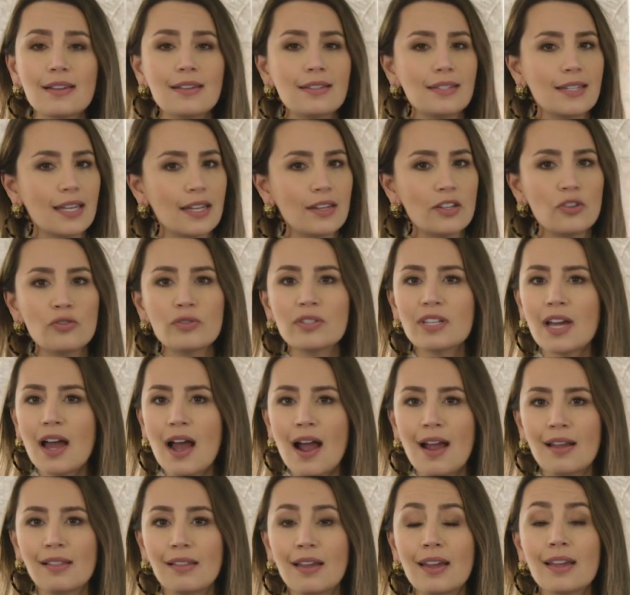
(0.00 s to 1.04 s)
continues to
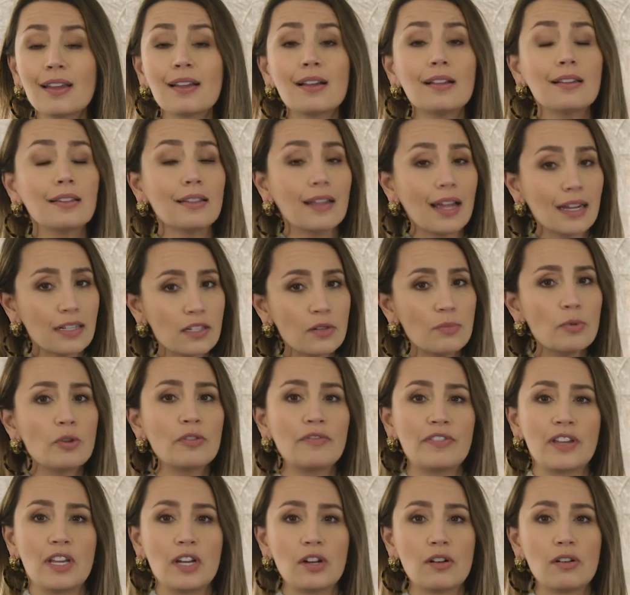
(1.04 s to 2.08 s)
highlight
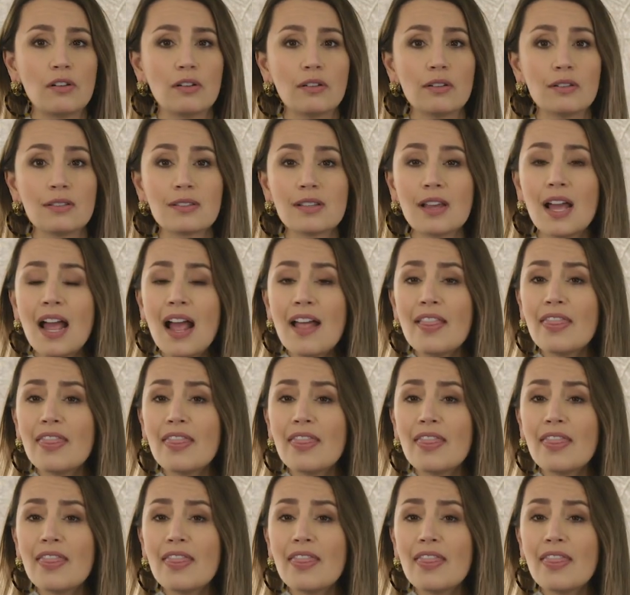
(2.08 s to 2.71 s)
collectible vehicles